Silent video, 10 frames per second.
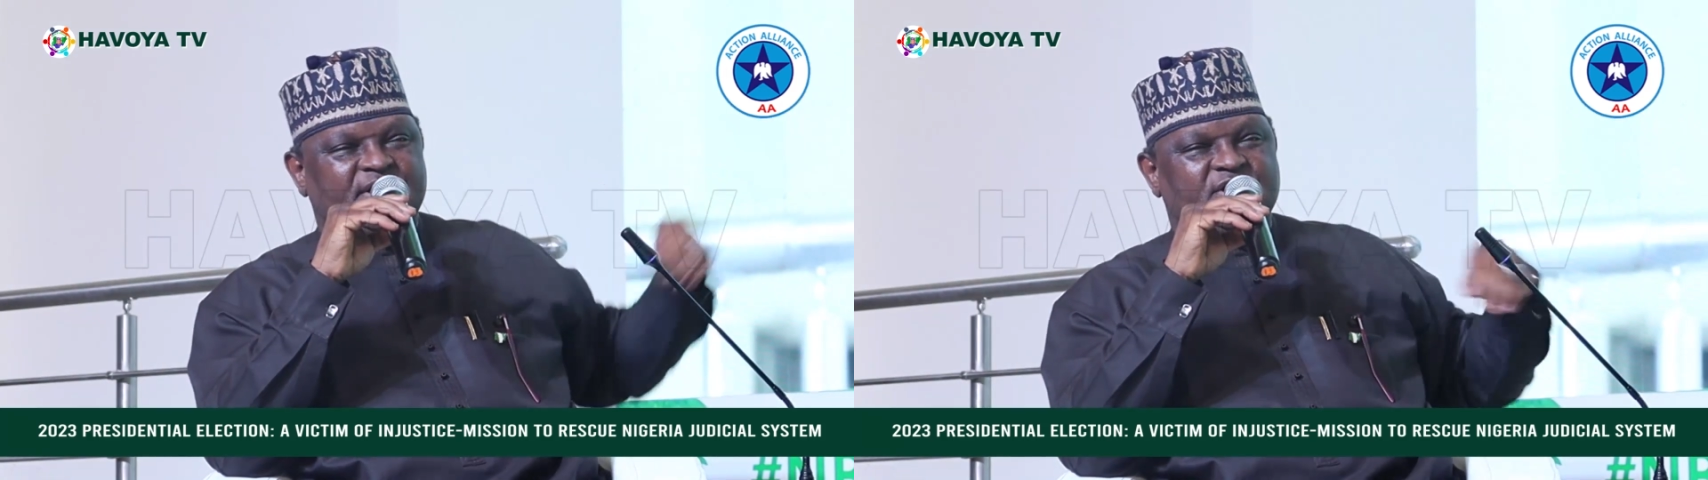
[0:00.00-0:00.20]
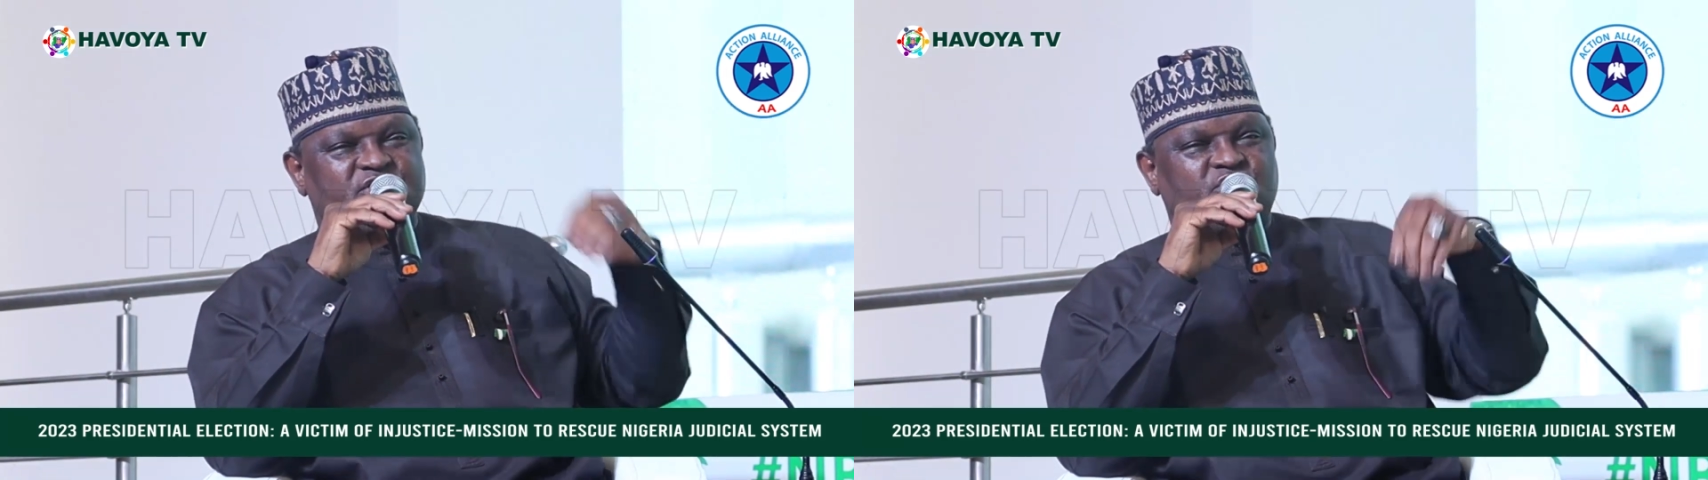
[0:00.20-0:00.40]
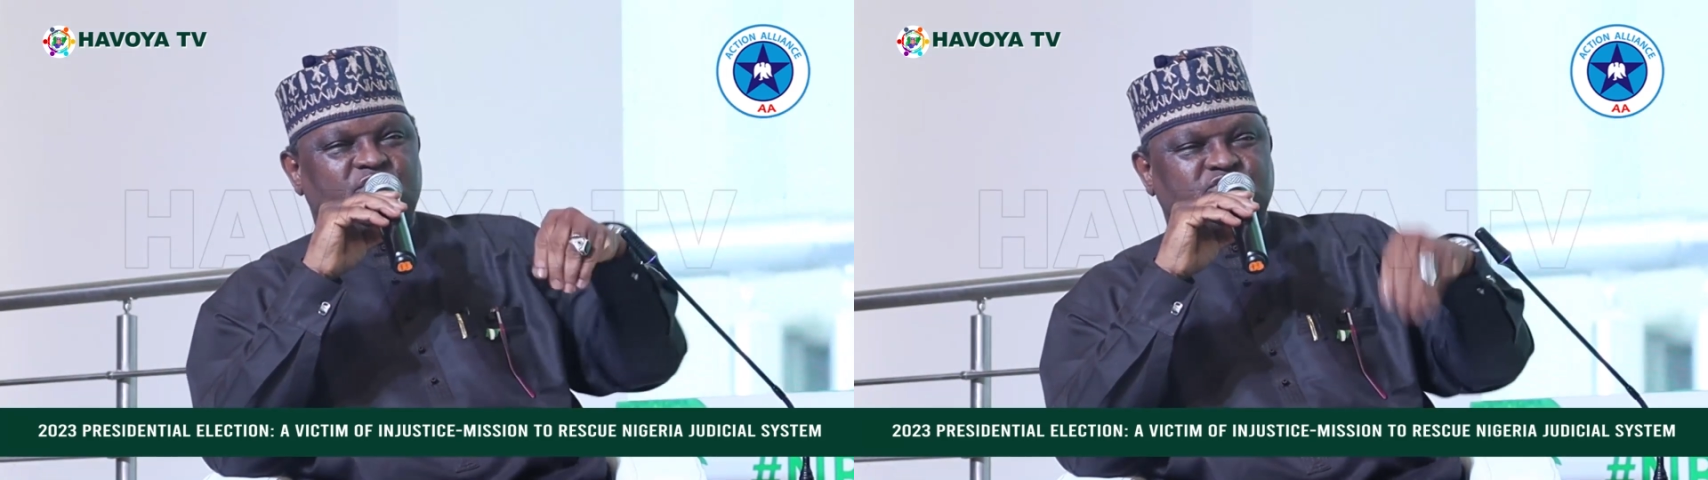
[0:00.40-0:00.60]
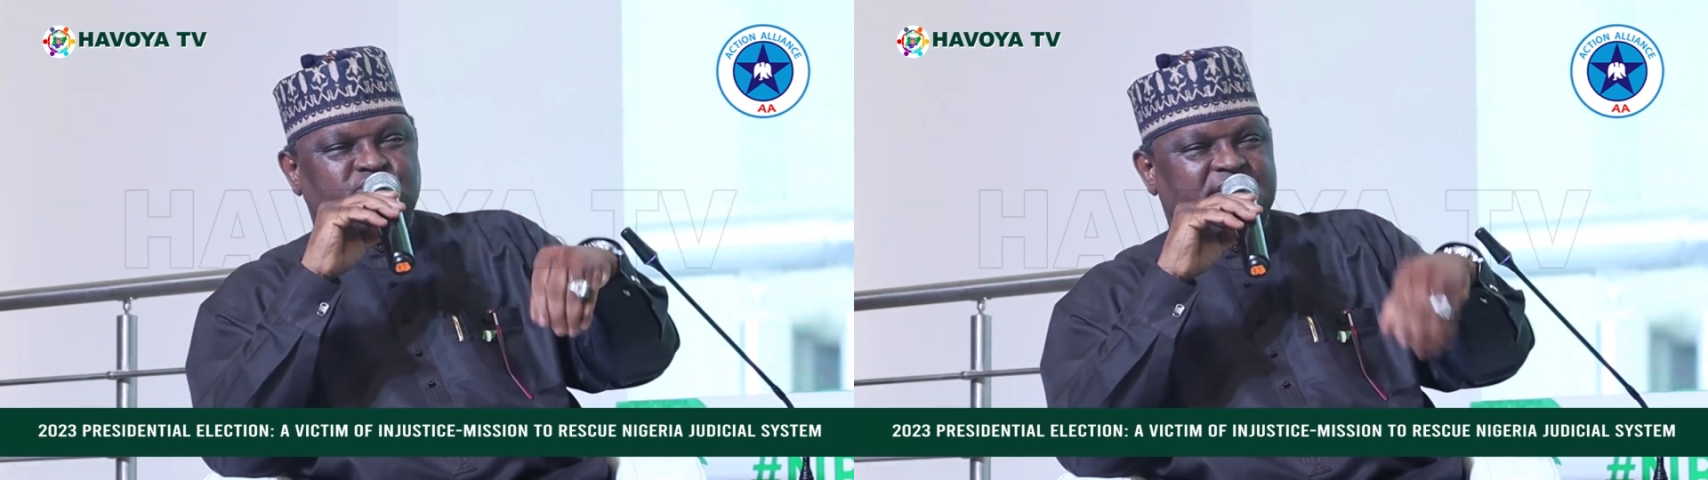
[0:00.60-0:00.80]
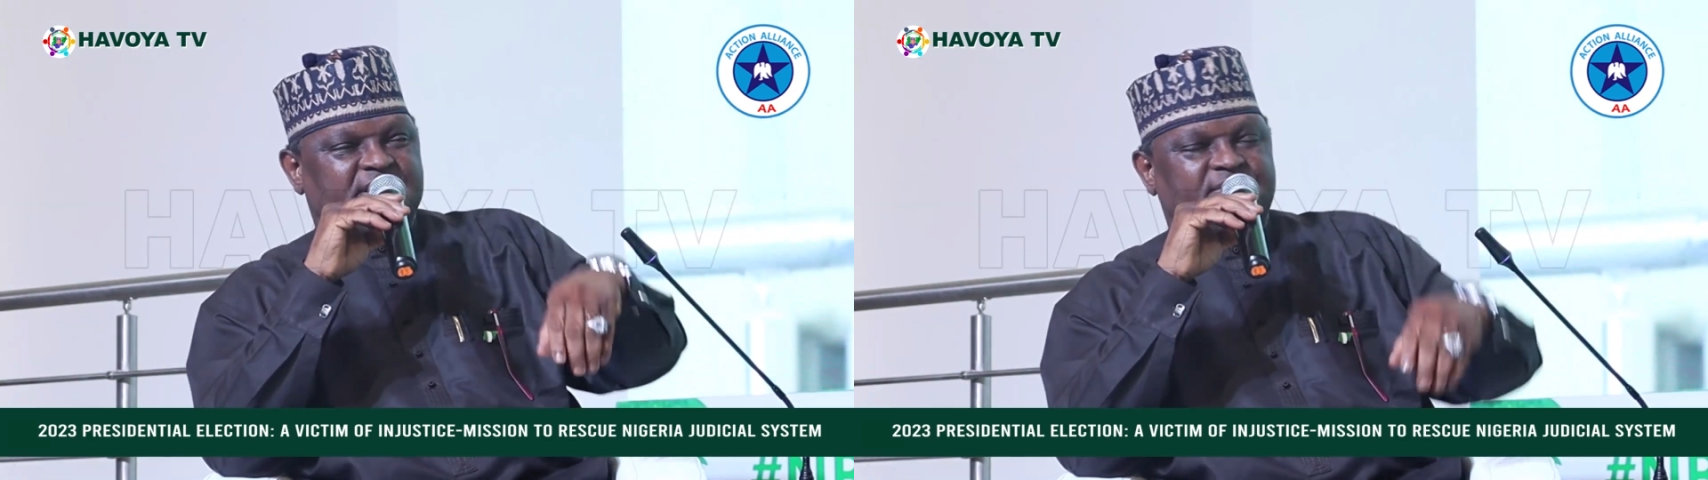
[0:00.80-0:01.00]
young
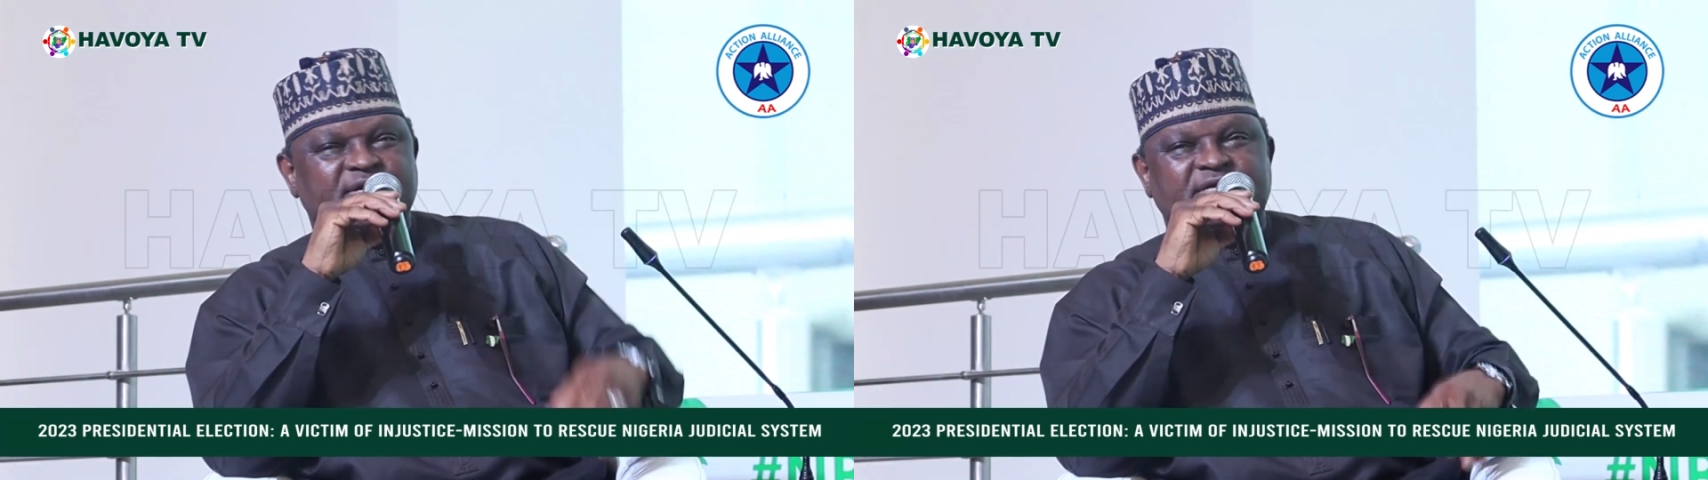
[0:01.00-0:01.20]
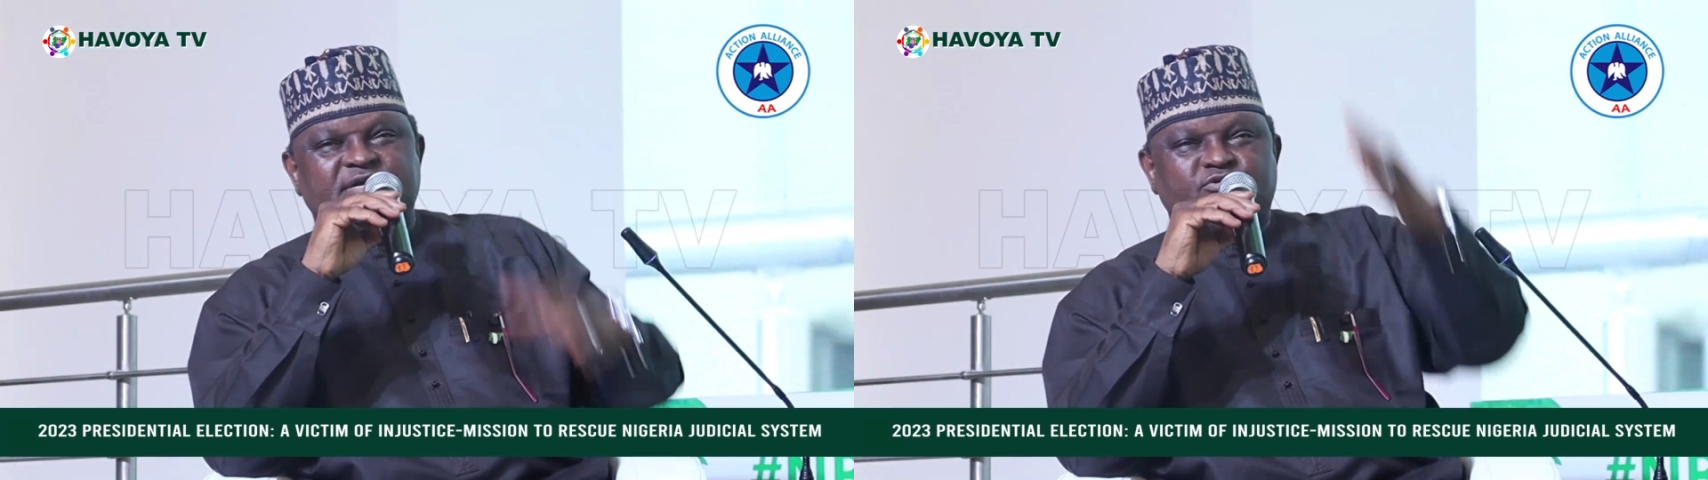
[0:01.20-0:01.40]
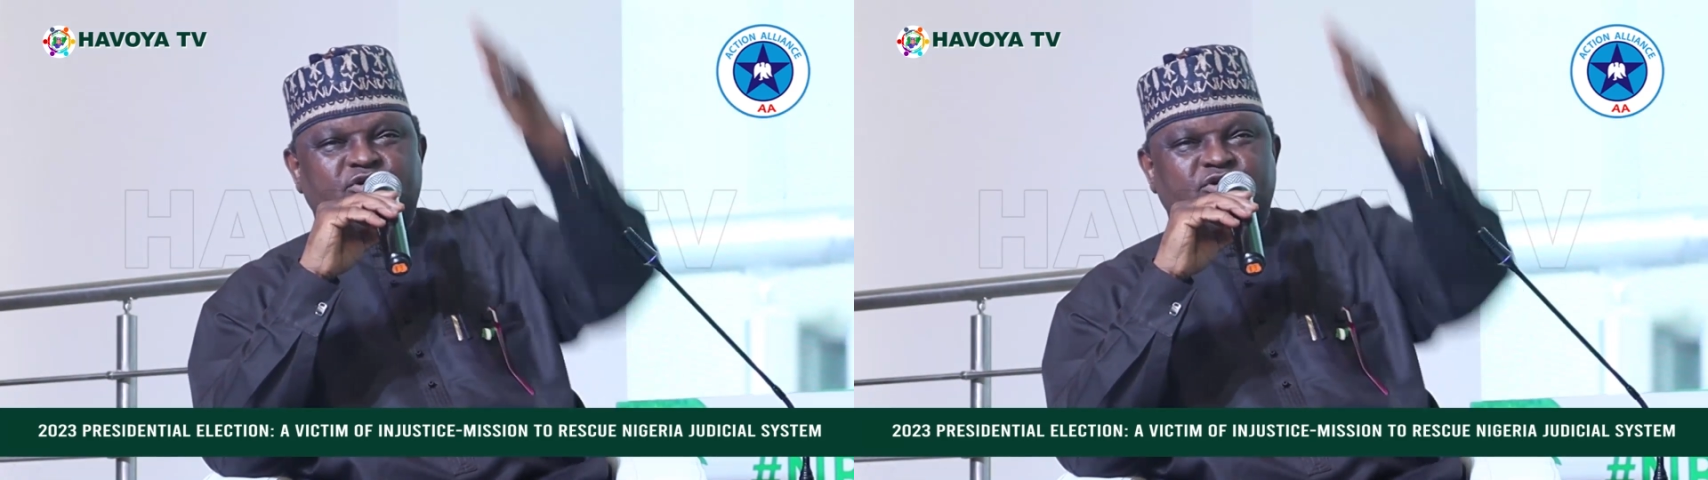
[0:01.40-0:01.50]
today, they will